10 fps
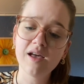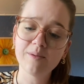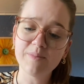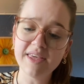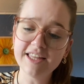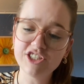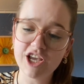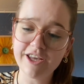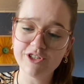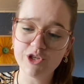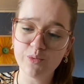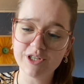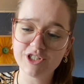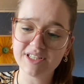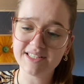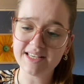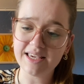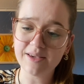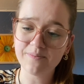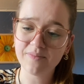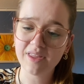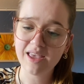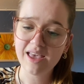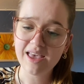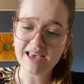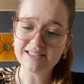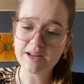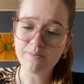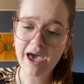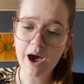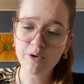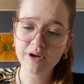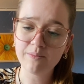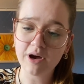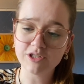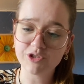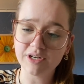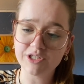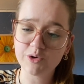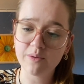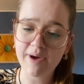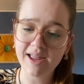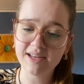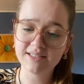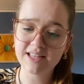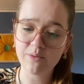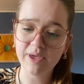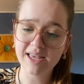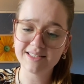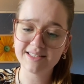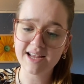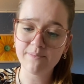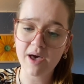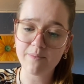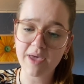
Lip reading: Be the change you wish to see is an empowering mantra to remind us that we can step up